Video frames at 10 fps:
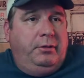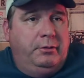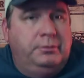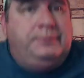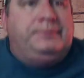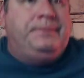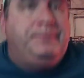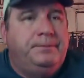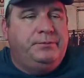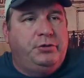
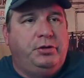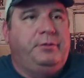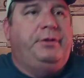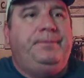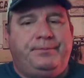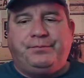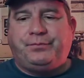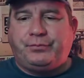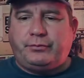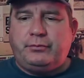Excuse me.
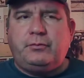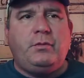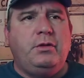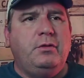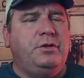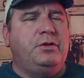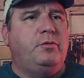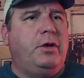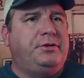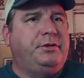I was just
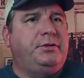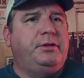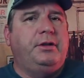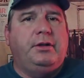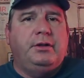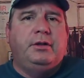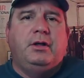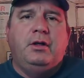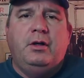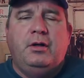watching
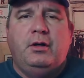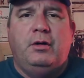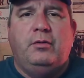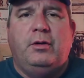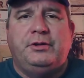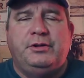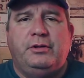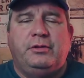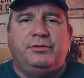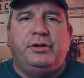
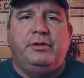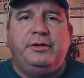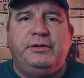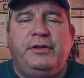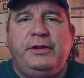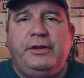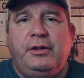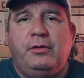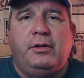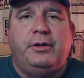Uncle Tony's video
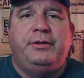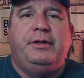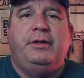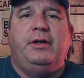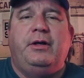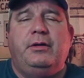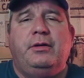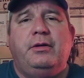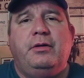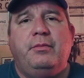on the
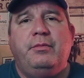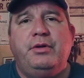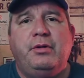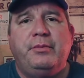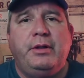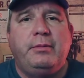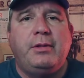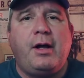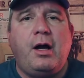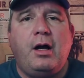Buick Big
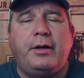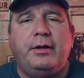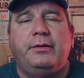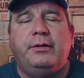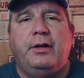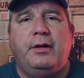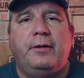Block, and then